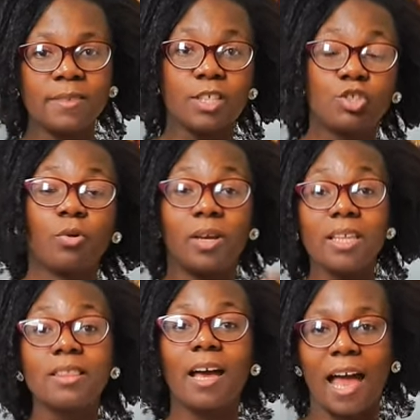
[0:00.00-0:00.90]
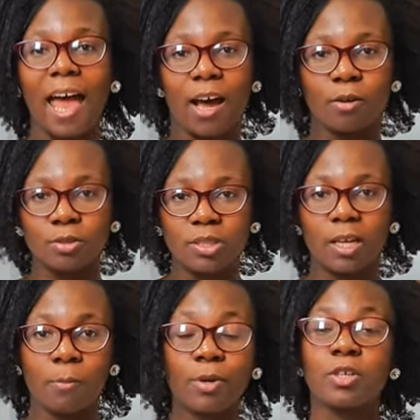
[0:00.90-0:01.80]
So in the house,
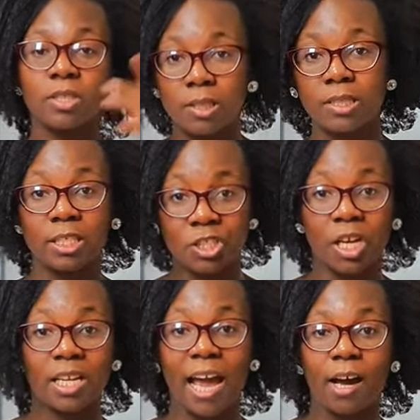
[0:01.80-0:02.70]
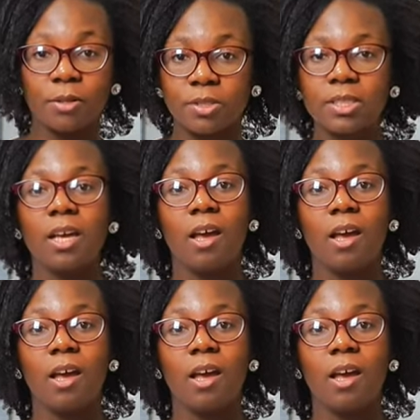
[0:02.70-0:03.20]
because this is a shared house,